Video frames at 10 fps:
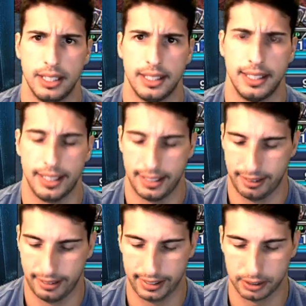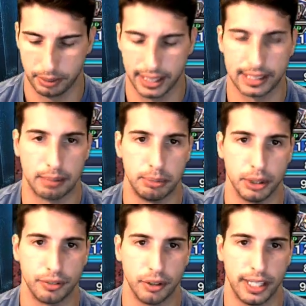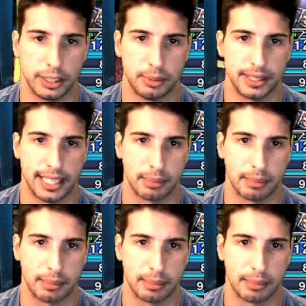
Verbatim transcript: Alright, so we got that beautiful HP attack